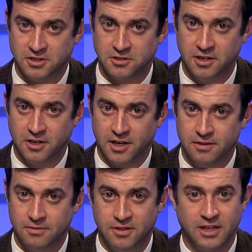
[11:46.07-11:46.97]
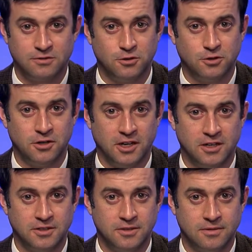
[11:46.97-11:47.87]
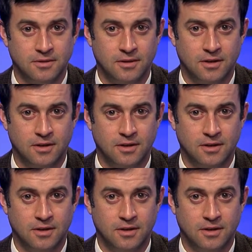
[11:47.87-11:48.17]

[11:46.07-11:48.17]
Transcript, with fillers: Australia. Thanks for joining us.